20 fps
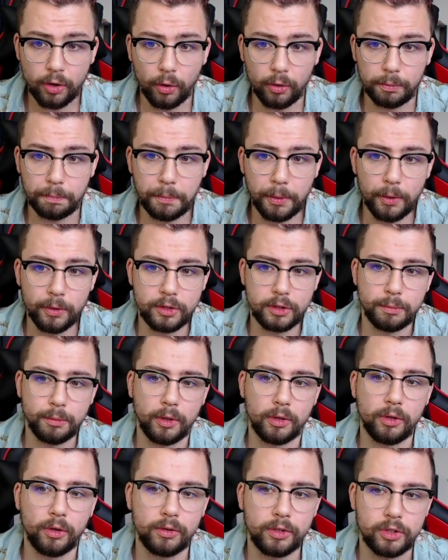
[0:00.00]
called
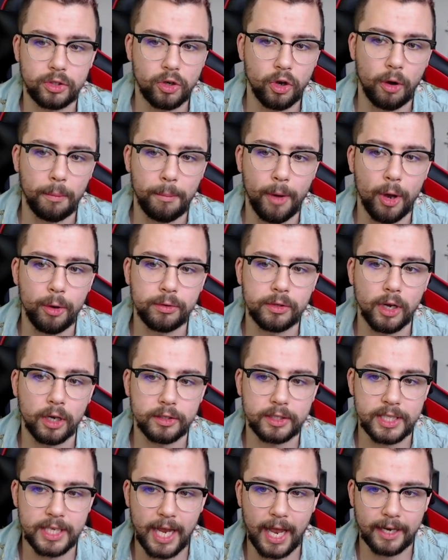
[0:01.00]

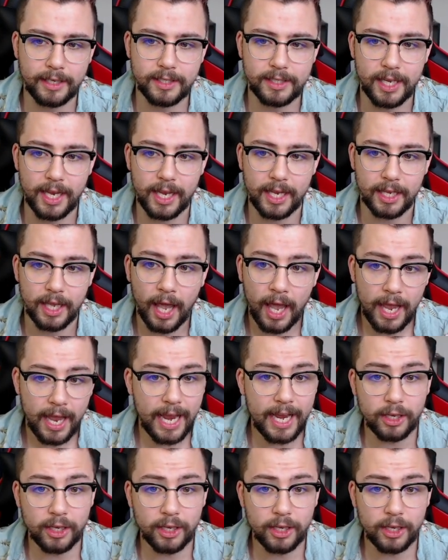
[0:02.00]
portable_mode.txt.